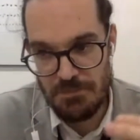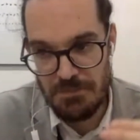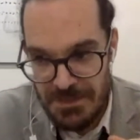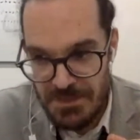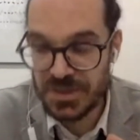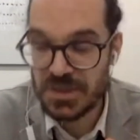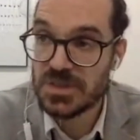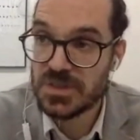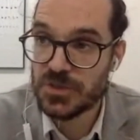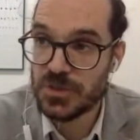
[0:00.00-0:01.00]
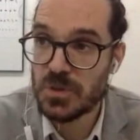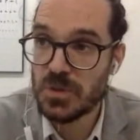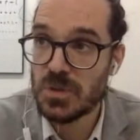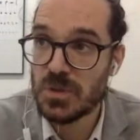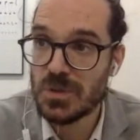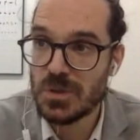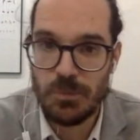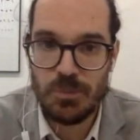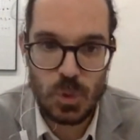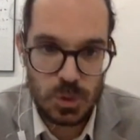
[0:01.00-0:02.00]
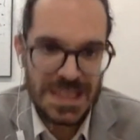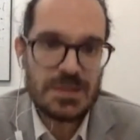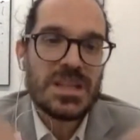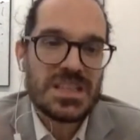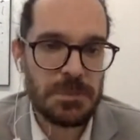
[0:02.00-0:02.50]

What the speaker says: members. So what can we